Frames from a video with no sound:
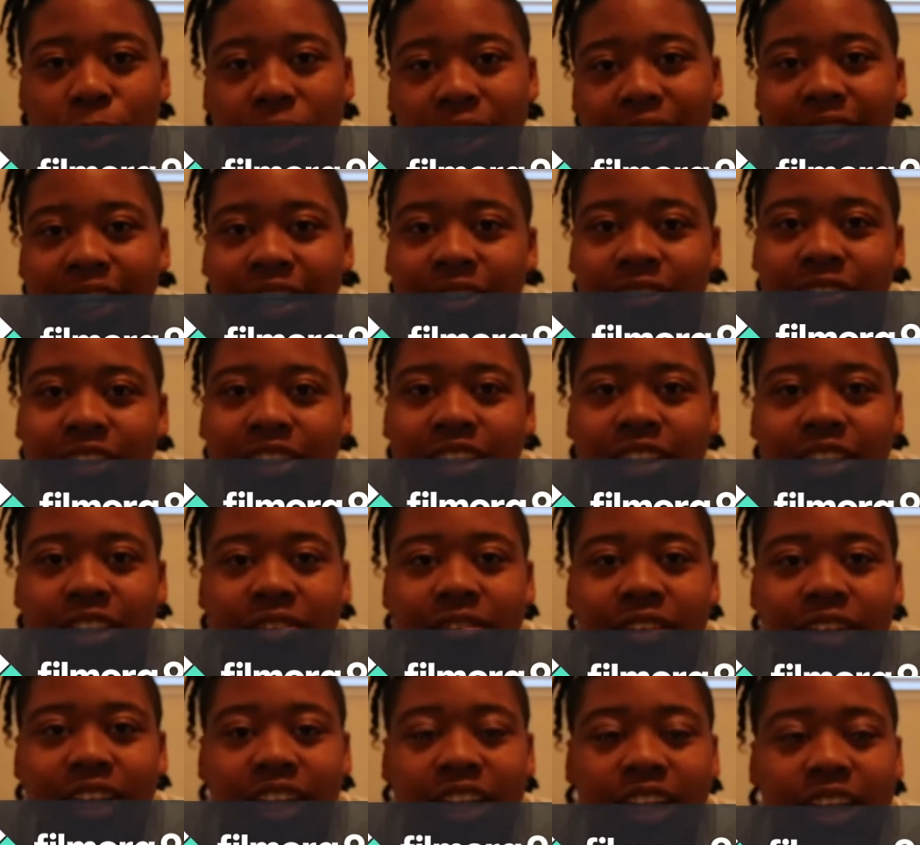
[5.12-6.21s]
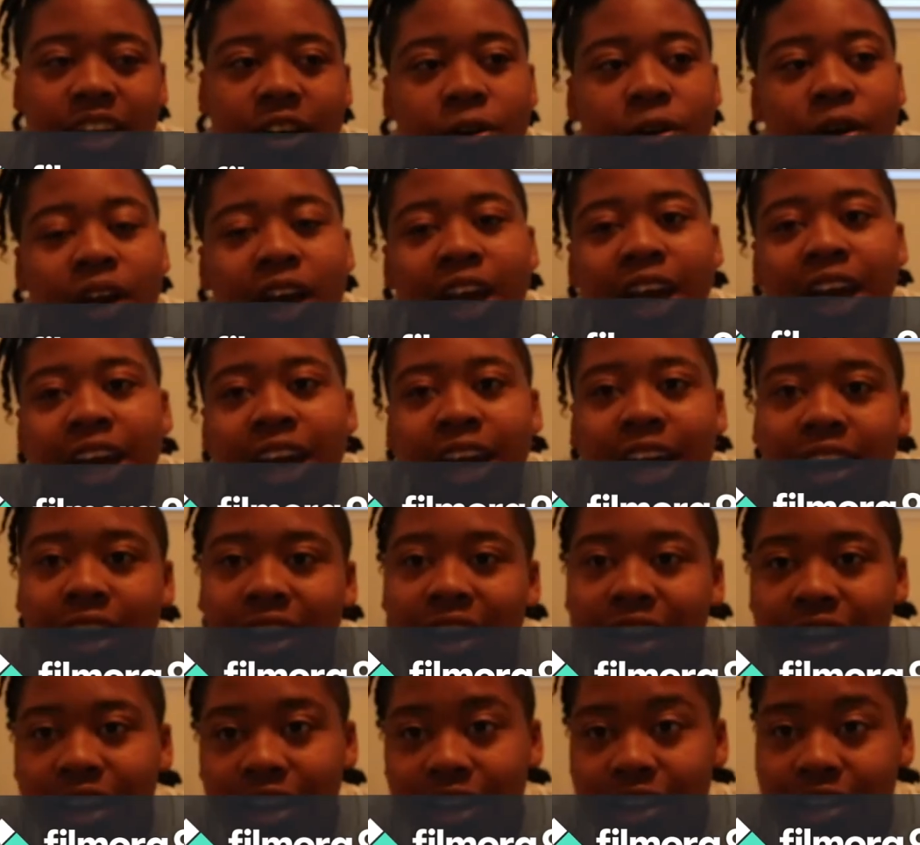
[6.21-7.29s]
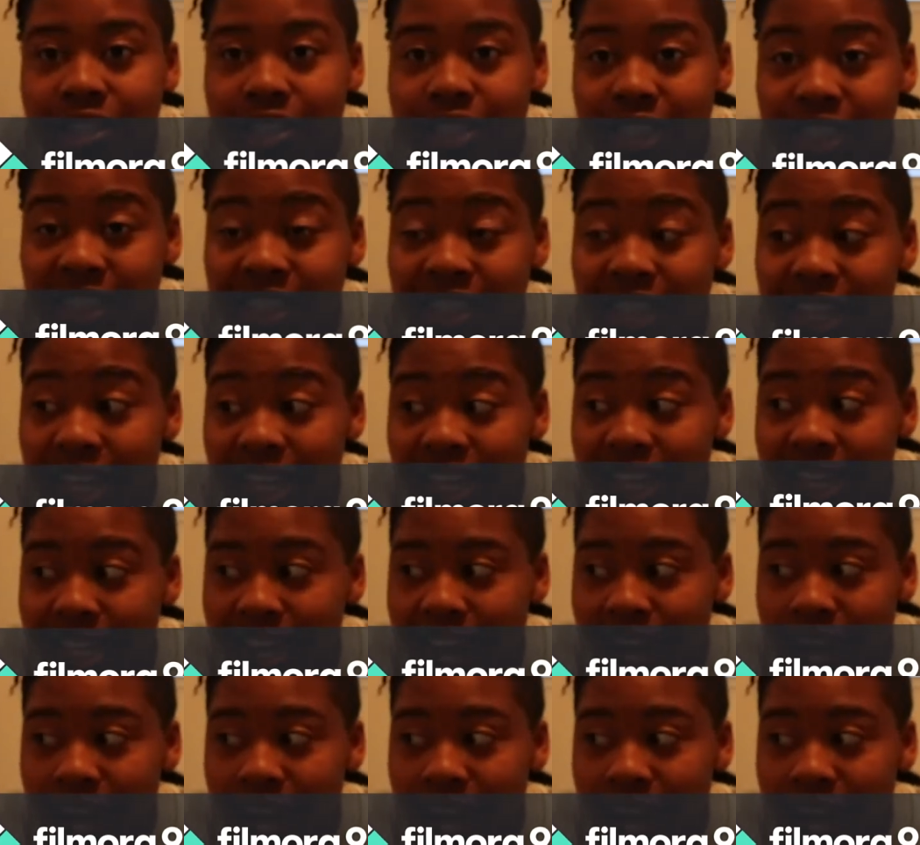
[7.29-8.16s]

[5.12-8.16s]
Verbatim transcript: backing up another video and today